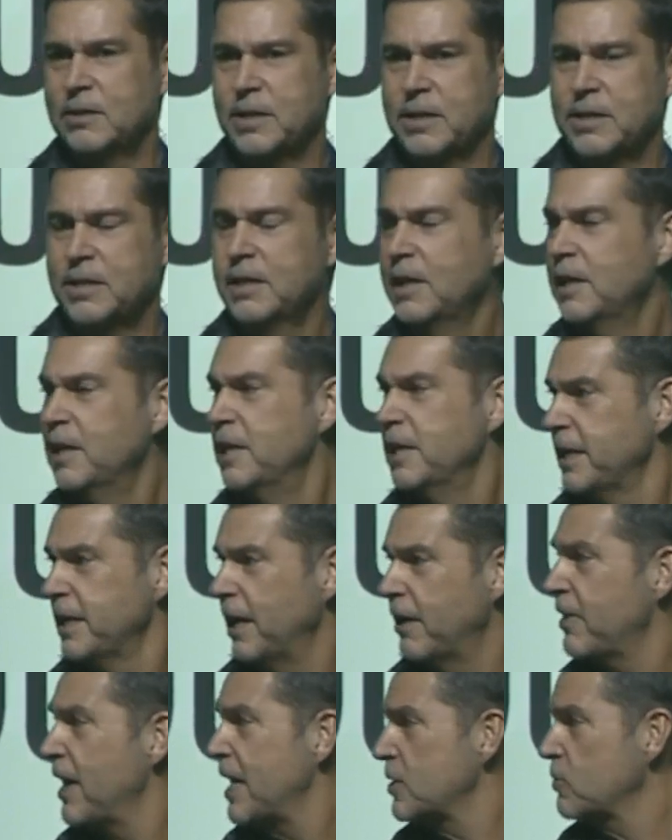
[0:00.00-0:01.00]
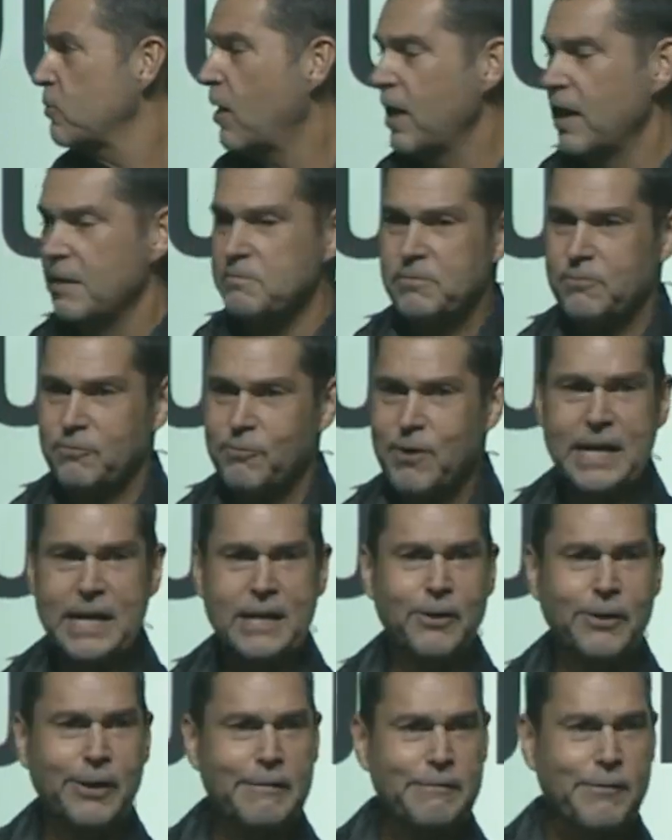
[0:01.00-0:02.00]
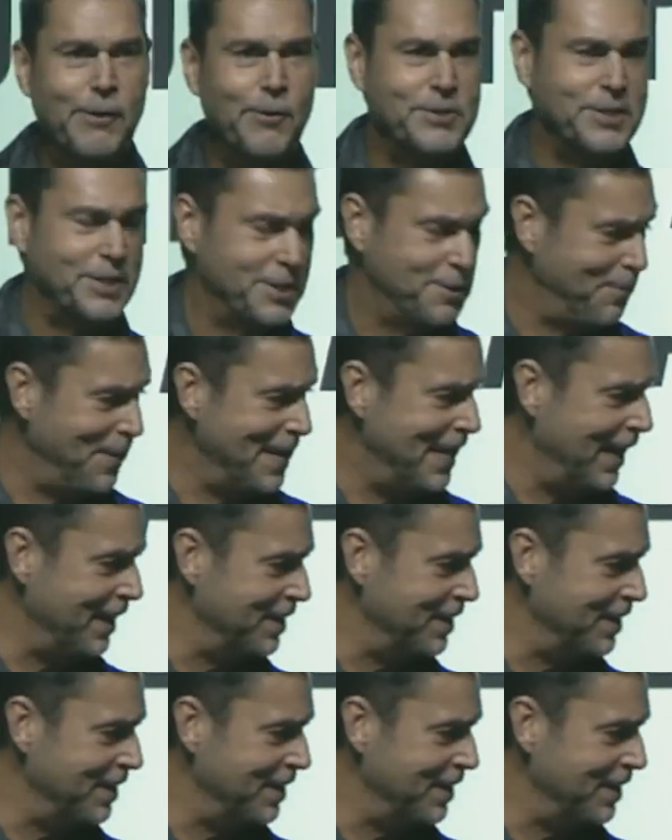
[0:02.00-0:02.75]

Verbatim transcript: And, you know, that's why I'm really looking forward to speaking